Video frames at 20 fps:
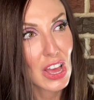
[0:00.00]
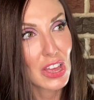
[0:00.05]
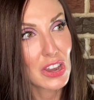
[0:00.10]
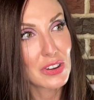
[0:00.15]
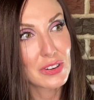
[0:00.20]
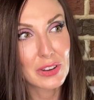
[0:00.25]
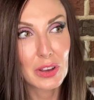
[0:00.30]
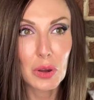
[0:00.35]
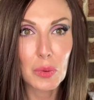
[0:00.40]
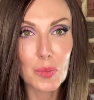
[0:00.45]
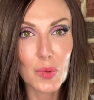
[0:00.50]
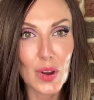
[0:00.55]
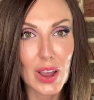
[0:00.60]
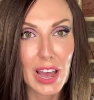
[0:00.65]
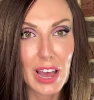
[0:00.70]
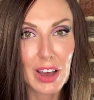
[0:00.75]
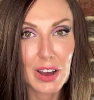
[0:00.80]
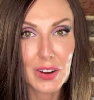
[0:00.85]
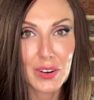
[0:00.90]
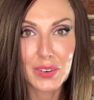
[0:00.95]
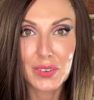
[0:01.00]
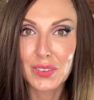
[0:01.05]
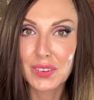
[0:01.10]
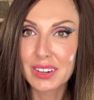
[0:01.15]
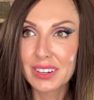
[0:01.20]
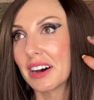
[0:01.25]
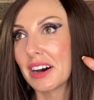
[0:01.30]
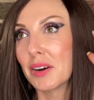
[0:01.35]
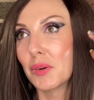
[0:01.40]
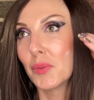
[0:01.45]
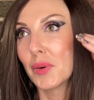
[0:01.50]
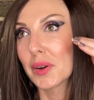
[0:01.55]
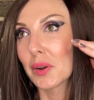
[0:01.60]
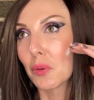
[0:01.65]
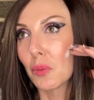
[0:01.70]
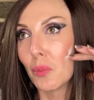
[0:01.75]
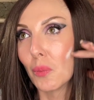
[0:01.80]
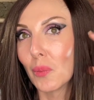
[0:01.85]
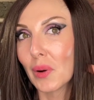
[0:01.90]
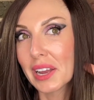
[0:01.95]
no brow, I want
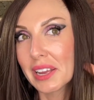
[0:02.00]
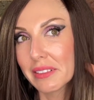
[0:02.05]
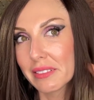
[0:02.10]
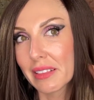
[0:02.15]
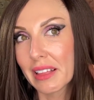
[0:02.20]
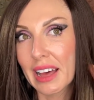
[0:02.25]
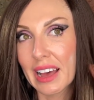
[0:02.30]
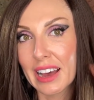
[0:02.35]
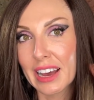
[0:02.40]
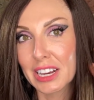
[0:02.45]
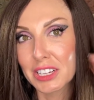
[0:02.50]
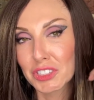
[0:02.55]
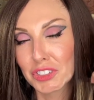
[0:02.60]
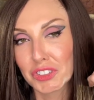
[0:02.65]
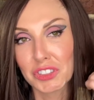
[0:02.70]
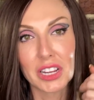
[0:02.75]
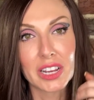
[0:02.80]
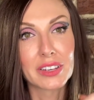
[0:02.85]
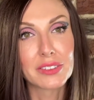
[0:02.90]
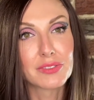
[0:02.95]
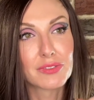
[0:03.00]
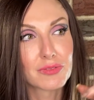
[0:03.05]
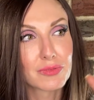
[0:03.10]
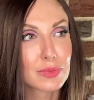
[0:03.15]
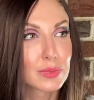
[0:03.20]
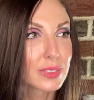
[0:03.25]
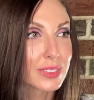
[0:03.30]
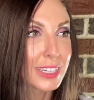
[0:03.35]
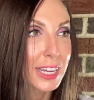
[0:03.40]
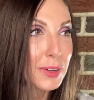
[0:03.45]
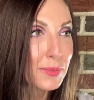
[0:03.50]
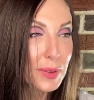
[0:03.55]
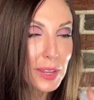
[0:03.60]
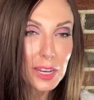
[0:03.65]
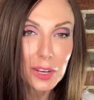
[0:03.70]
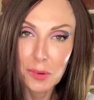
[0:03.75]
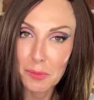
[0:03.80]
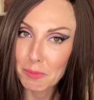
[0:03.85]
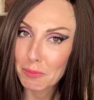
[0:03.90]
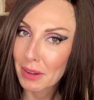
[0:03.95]
a white lash, and give me
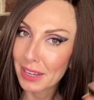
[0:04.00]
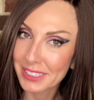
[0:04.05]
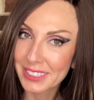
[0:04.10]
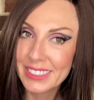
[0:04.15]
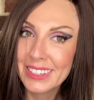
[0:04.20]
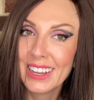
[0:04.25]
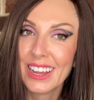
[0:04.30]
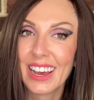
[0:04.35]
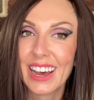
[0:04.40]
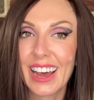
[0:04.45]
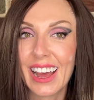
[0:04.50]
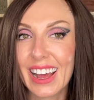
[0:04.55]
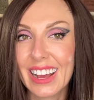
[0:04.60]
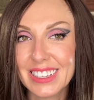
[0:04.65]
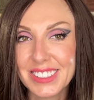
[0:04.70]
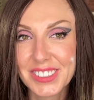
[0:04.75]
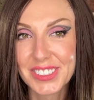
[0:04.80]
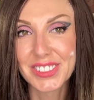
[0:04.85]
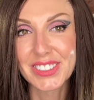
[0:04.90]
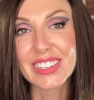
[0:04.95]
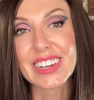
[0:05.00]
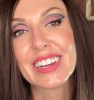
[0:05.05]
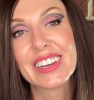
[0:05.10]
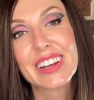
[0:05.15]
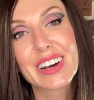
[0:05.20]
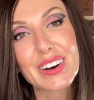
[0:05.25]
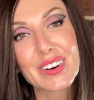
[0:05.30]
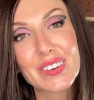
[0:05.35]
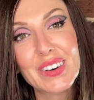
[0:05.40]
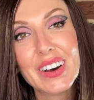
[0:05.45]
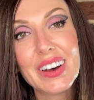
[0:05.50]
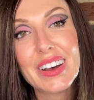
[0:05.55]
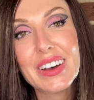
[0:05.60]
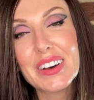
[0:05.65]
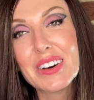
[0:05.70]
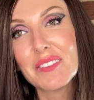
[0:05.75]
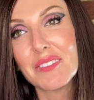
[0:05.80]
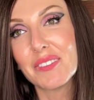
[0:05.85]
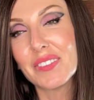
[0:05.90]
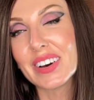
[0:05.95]
a mustache, you know?
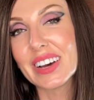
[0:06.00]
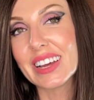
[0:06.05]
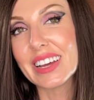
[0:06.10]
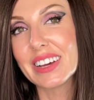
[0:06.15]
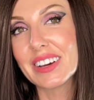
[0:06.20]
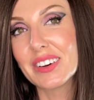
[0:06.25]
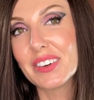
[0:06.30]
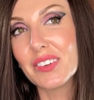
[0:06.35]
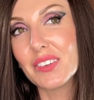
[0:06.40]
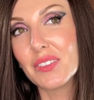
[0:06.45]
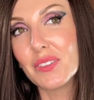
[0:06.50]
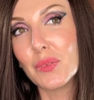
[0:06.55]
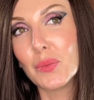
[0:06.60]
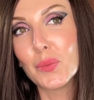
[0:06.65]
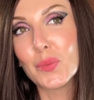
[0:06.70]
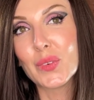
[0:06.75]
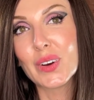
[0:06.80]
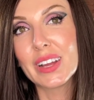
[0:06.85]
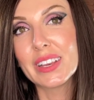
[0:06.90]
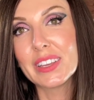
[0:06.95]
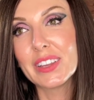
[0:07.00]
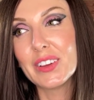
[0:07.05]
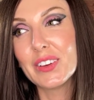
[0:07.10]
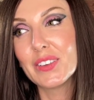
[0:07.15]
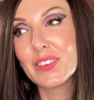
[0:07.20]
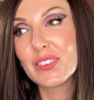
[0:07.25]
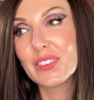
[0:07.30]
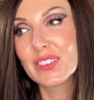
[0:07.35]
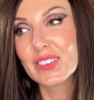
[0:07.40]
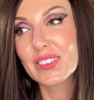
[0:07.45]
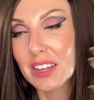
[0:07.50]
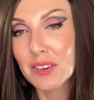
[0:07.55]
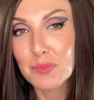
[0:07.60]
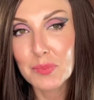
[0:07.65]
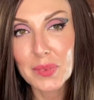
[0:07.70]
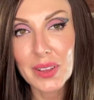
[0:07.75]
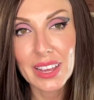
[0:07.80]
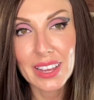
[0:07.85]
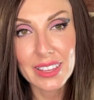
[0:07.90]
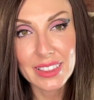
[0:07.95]
But when you can
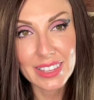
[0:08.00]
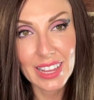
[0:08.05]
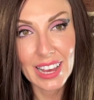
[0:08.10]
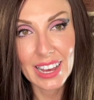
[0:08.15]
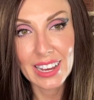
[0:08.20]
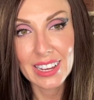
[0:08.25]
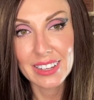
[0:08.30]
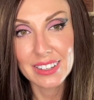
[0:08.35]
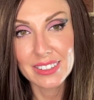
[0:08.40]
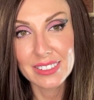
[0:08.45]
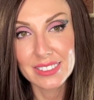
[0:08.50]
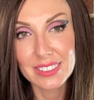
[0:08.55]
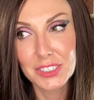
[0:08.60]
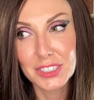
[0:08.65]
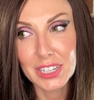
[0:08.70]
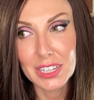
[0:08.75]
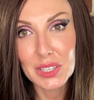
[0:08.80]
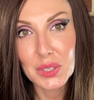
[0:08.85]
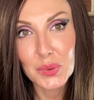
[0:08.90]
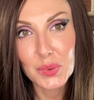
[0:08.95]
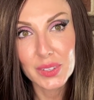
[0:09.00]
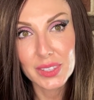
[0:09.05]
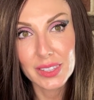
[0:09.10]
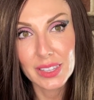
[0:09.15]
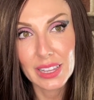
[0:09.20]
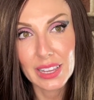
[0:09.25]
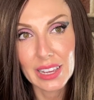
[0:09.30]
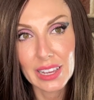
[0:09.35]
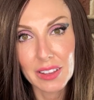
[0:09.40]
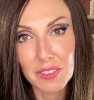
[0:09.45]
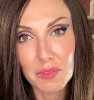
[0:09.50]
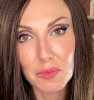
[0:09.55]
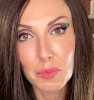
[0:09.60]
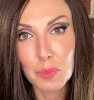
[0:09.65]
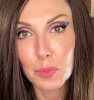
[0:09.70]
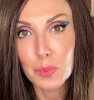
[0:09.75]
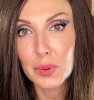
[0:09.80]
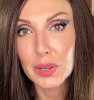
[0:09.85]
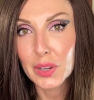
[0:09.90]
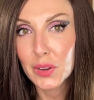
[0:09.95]
make that genuinely
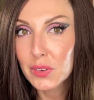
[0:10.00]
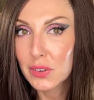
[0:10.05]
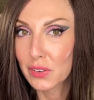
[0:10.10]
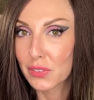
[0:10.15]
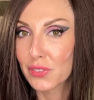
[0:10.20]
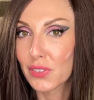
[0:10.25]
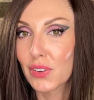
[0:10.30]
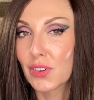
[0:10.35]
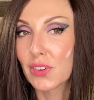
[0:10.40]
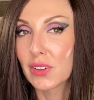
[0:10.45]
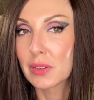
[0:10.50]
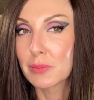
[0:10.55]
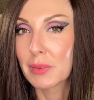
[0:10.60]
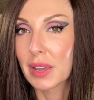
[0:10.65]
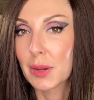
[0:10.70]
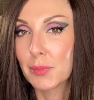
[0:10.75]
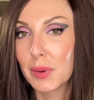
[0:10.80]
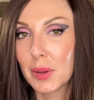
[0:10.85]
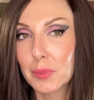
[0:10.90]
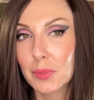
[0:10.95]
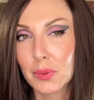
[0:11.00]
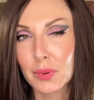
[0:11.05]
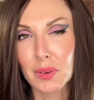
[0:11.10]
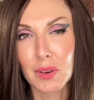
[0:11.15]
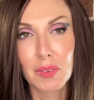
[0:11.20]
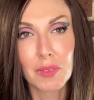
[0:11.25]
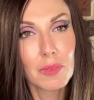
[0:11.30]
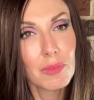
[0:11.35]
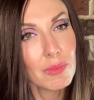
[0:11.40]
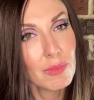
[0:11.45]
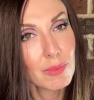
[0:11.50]
beautiful and make people go,